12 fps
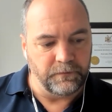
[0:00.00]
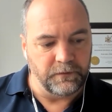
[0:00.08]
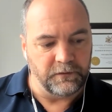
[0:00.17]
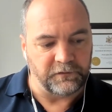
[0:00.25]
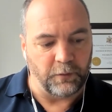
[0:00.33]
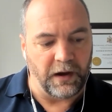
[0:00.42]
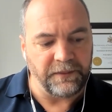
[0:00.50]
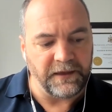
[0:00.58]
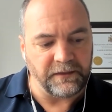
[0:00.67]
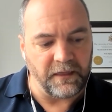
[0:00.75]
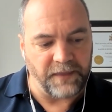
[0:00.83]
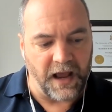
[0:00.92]
So I
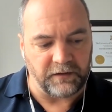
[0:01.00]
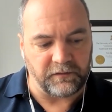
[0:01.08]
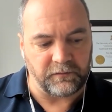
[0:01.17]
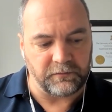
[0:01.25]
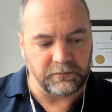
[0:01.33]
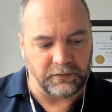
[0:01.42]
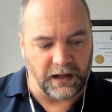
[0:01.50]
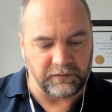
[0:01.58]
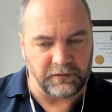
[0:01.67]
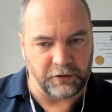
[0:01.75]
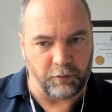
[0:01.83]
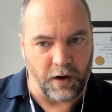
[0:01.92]
think that's
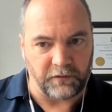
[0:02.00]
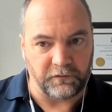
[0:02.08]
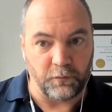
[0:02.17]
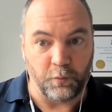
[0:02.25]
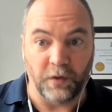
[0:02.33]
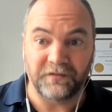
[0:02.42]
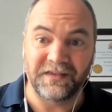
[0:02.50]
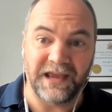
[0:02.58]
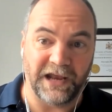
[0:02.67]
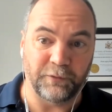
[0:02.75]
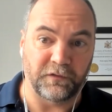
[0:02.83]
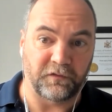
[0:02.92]
the crux. What's the
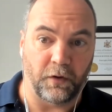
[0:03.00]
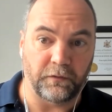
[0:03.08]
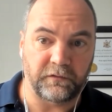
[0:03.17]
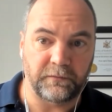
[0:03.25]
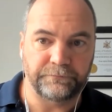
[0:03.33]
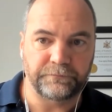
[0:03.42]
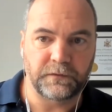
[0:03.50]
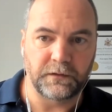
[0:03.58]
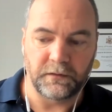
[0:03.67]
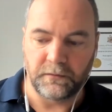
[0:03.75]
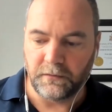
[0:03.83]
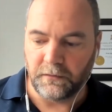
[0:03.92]
end result?
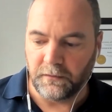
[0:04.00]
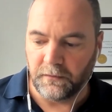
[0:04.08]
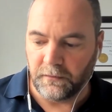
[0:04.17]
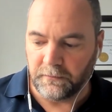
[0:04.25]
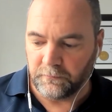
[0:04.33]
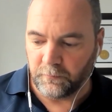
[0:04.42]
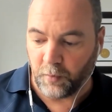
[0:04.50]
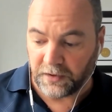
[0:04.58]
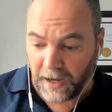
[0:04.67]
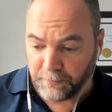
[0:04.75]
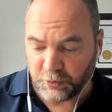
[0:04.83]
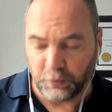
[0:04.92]
What
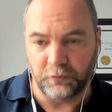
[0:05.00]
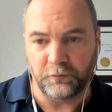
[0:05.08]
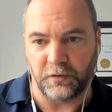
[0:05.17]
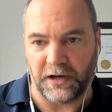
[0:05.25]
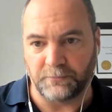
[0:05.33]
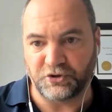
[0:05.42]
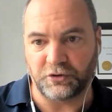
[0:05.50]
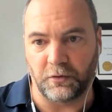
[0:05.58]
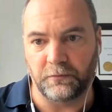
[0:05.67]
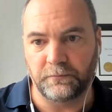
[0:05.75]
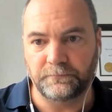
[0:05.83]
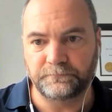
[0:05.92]
I'm told, what I'm
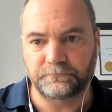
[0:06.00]
shown,